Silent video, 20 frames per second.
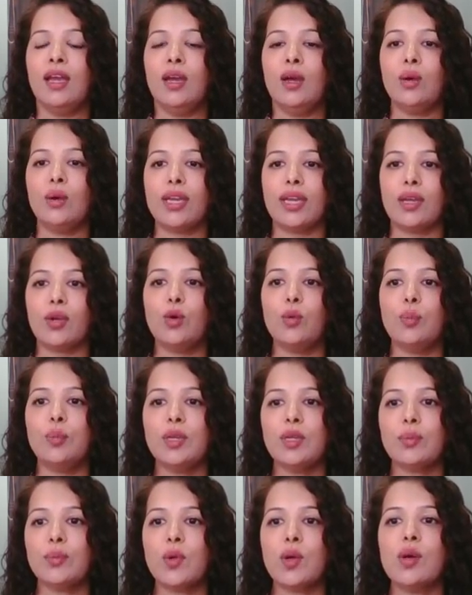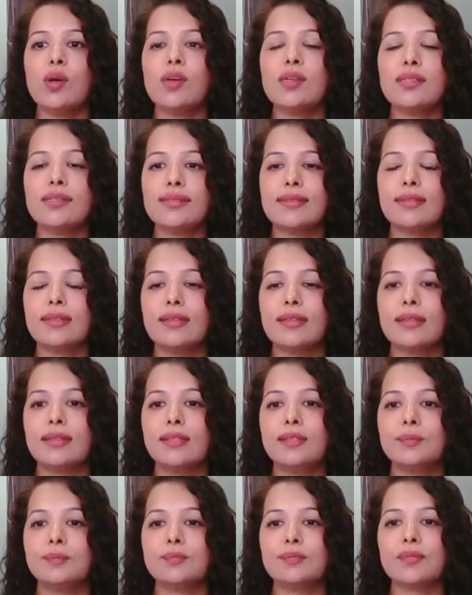Okay, open pores,
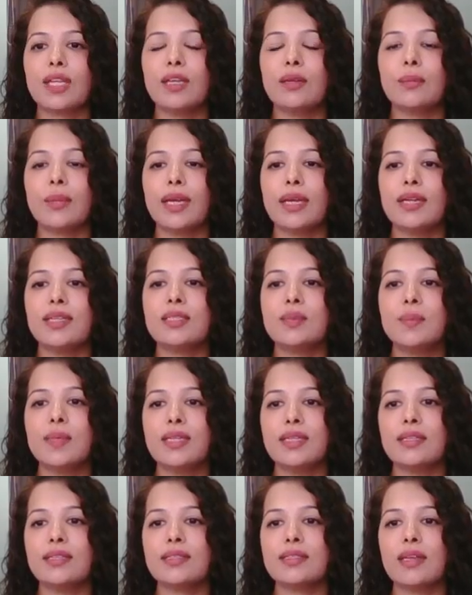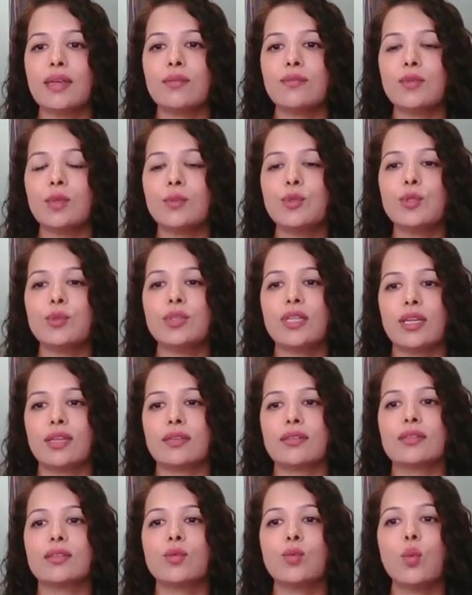in my experience, come from two things.